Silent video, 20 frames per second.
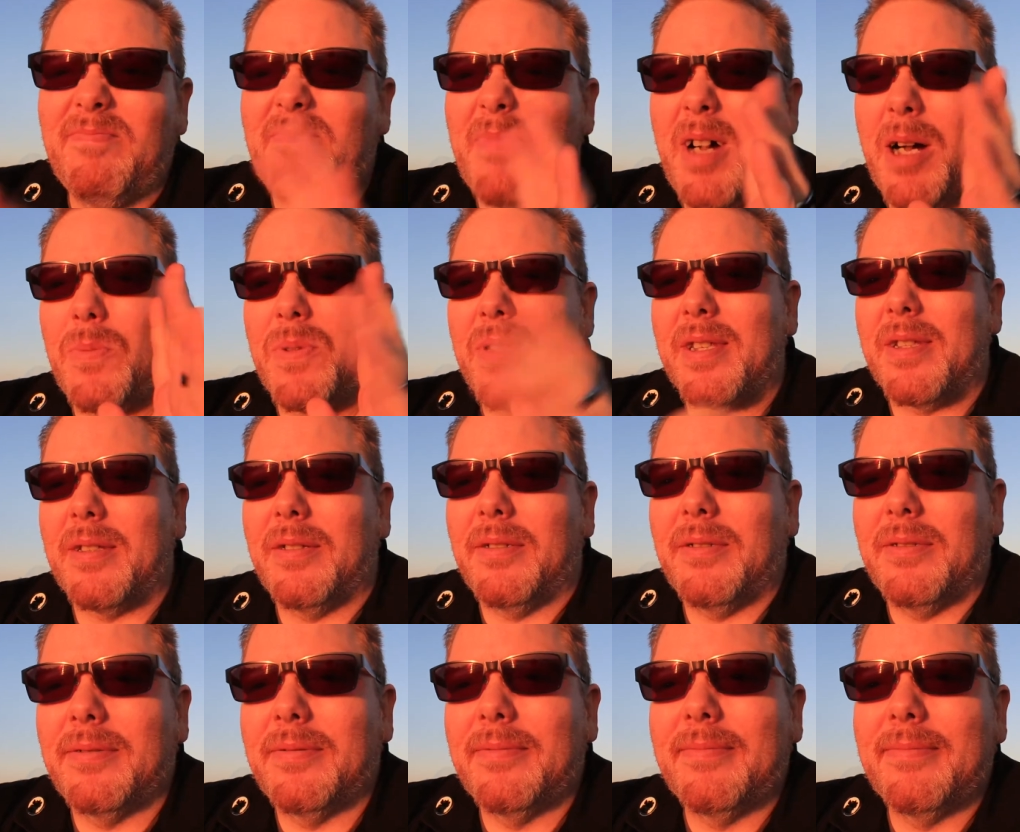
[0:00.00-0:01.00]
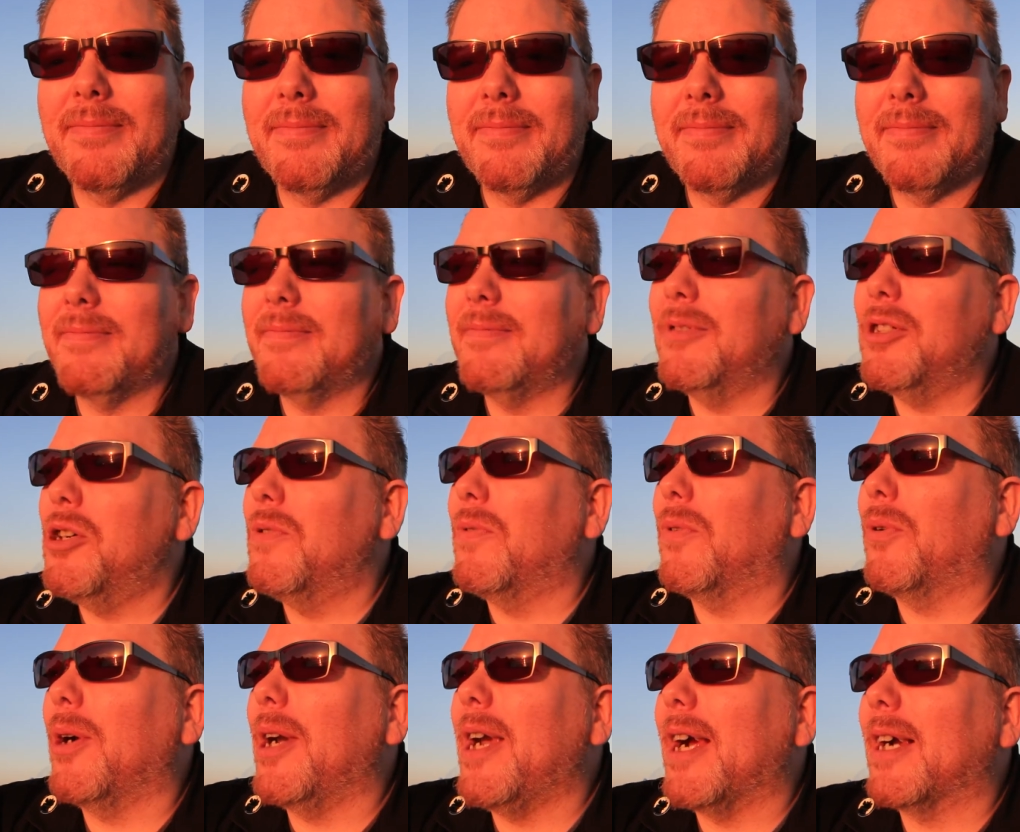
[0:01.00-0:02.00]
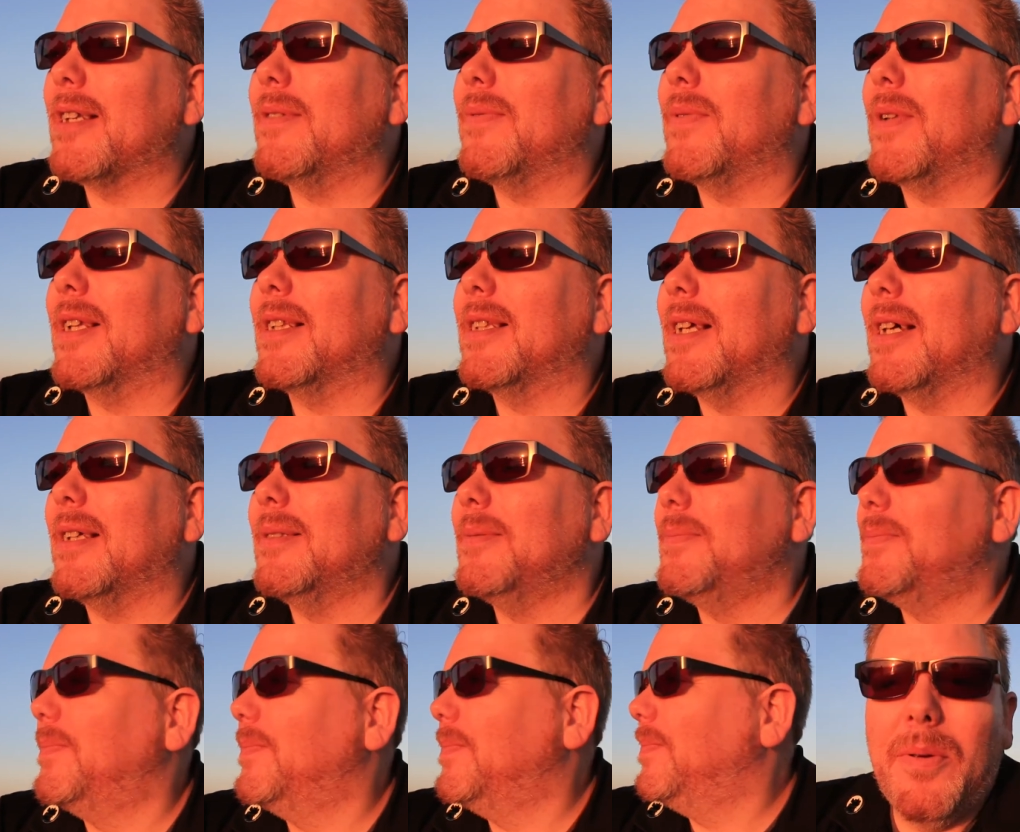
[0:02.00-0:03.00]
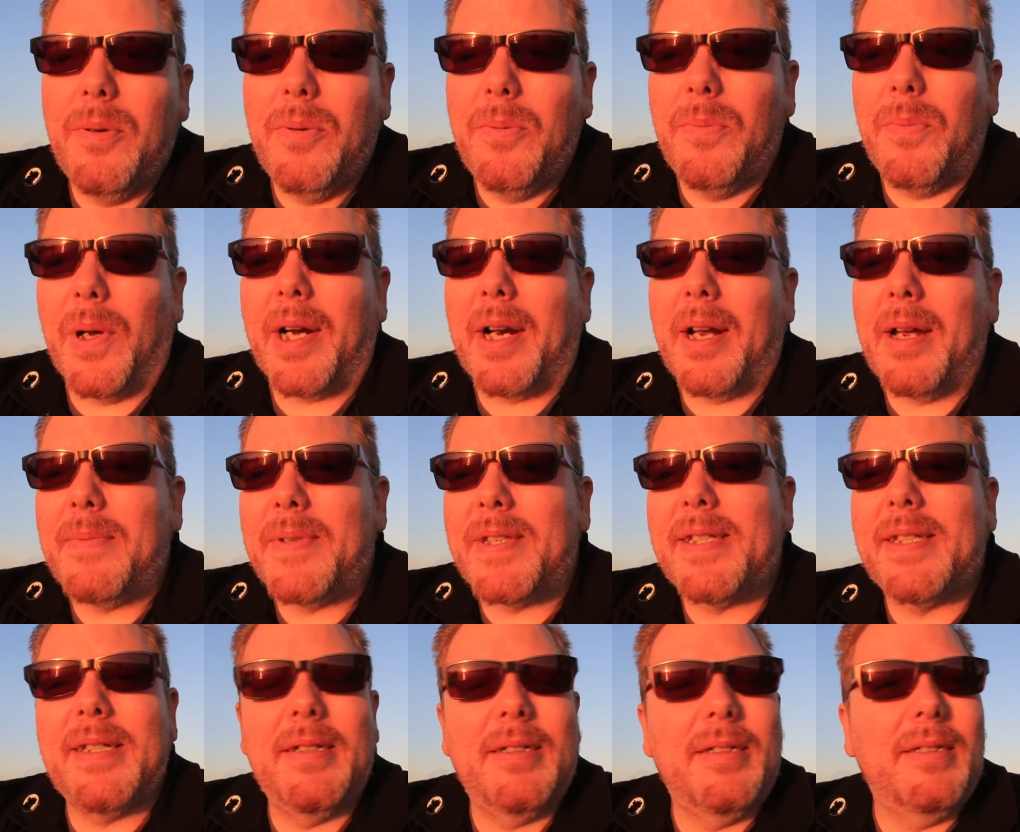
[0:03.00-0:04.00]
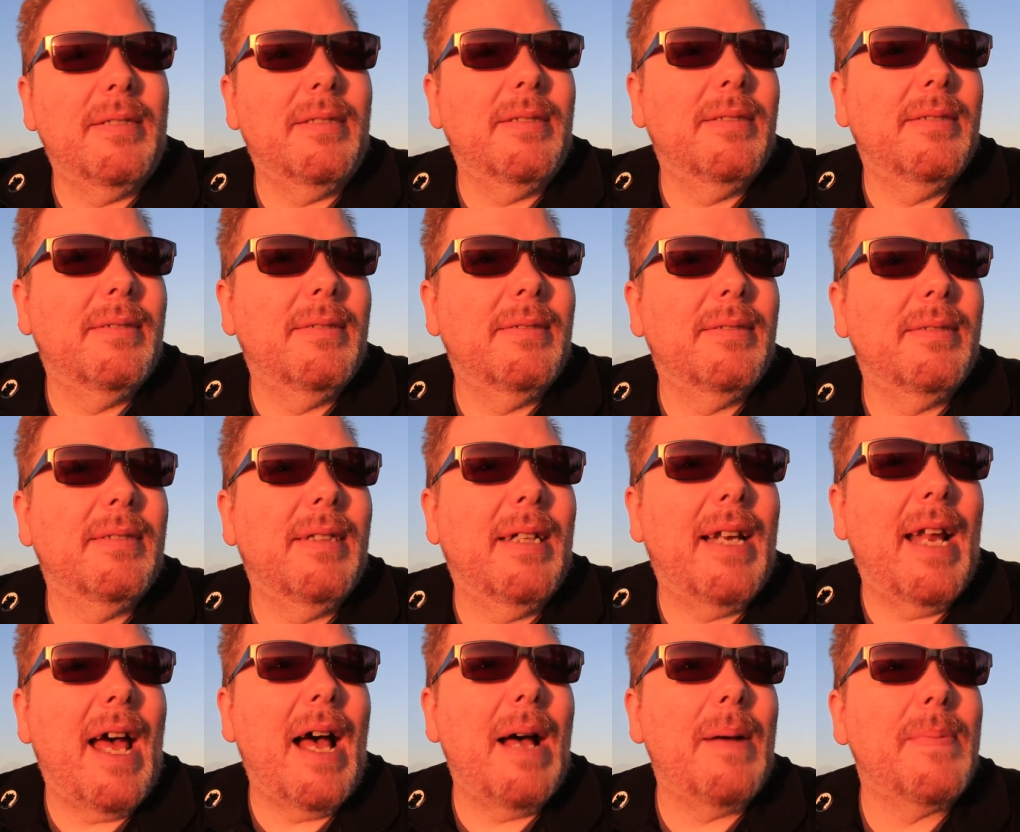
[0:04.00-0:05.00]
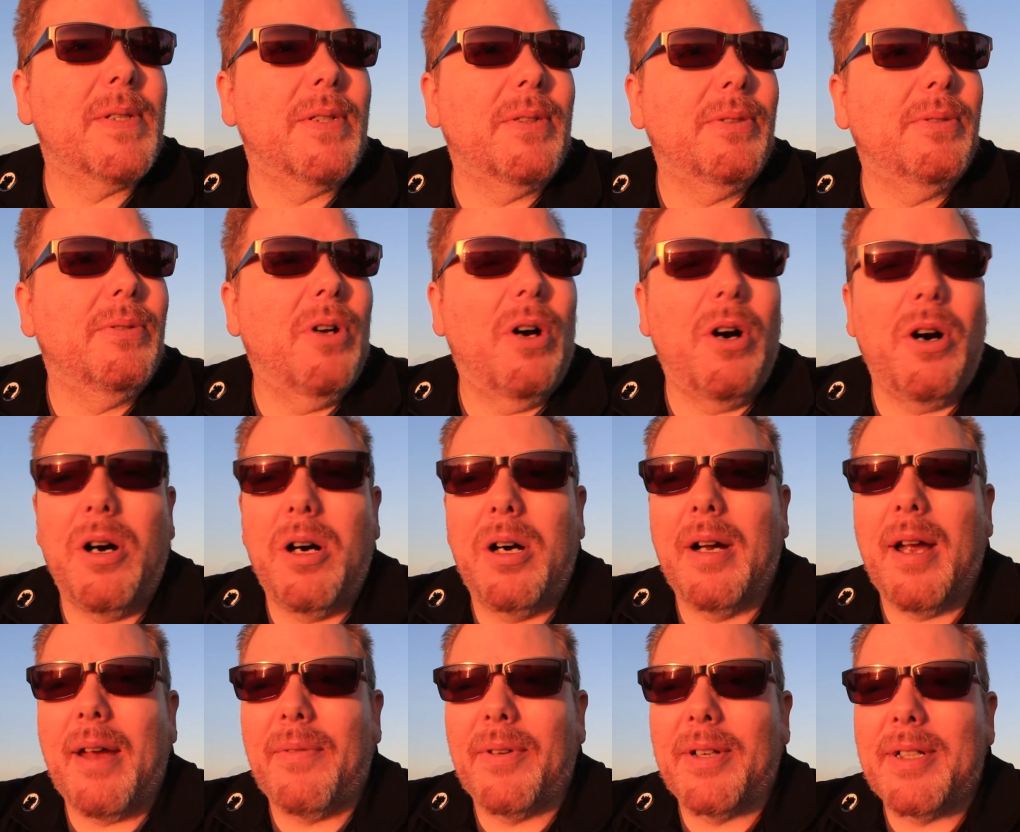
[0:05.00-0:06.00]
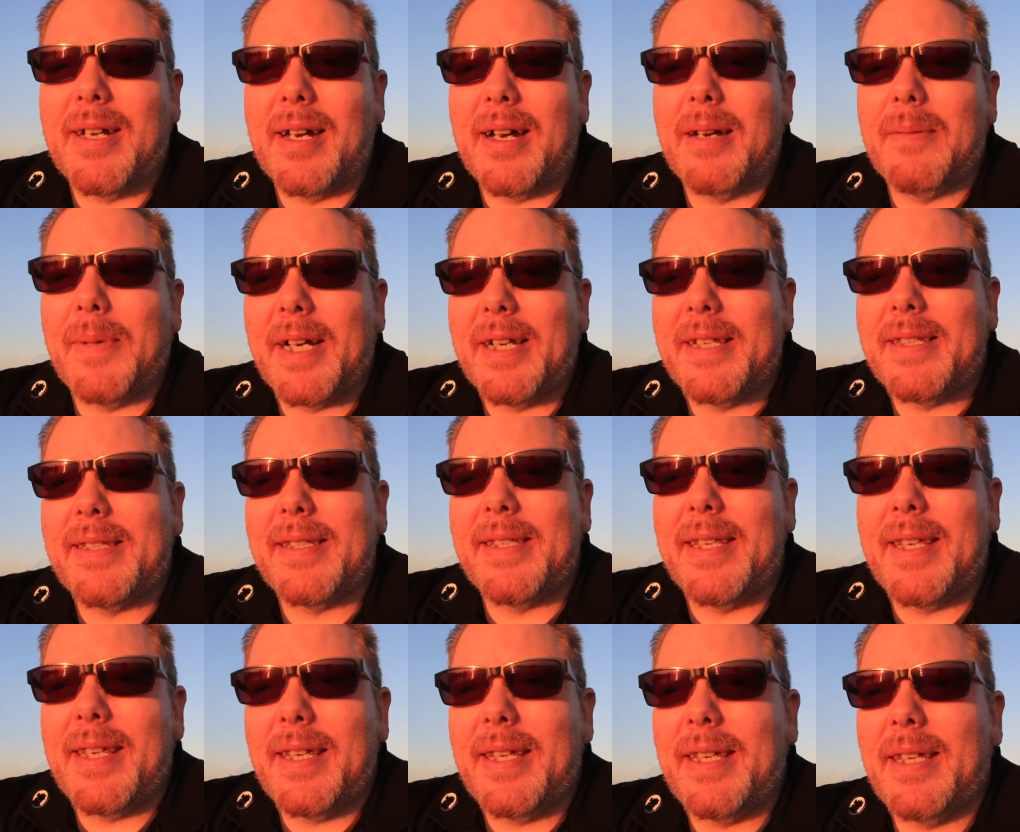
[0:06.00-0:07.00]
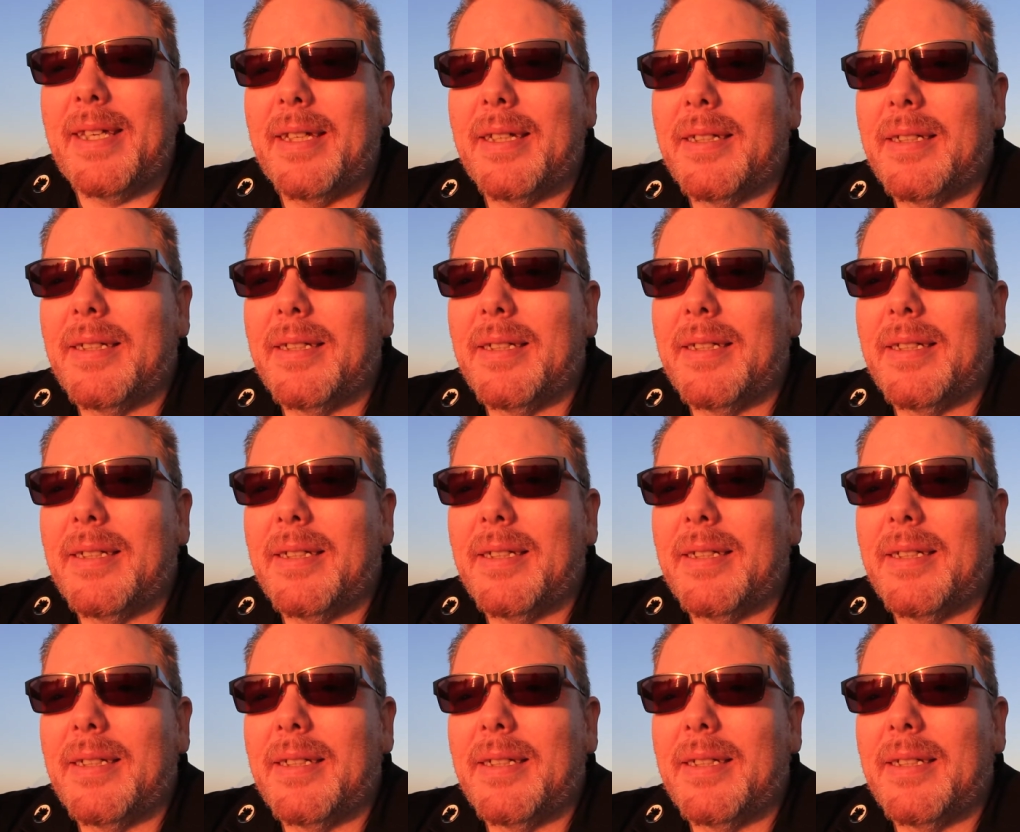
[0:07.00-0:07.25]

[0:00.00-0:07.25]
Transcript: Mom was a little overreactive like that. But I'm still in absolute awe every time I see